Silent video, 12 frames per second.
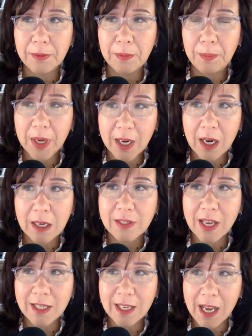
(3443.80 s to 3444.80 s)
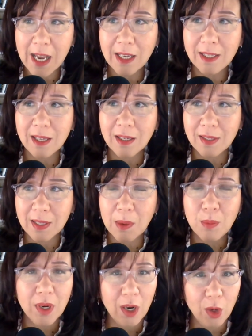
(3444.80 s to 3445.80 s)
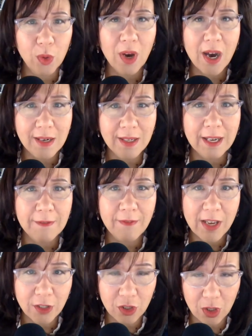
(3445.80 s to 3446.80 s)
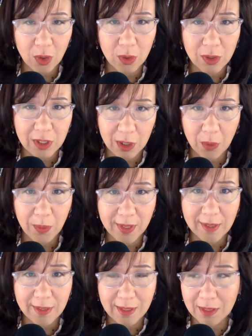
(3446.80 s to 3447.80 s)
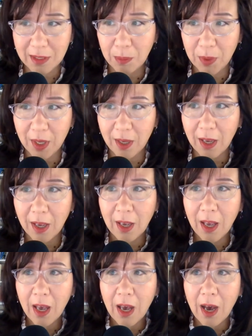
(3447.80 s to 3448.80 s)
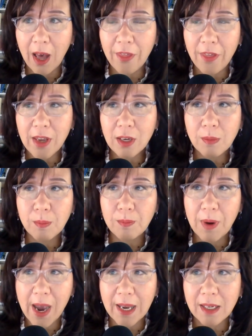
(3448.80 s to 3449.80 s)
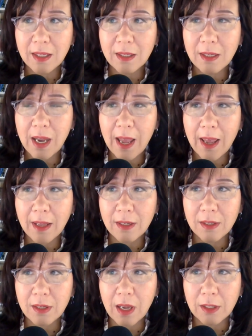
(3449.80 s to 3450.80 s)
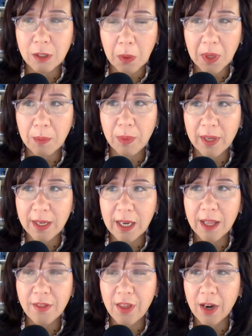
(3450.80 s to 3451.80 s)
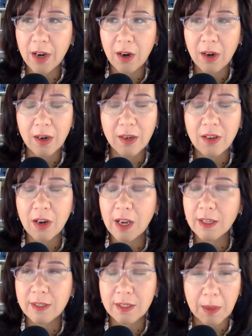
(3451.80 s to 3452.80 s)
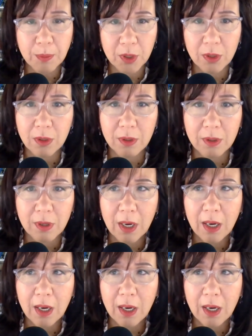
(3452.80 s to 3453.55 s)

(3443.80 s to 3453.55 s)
Because it takes someone a little unconventional to deal with the CCP. I think Biden and Tony Blinken, they're exceptionally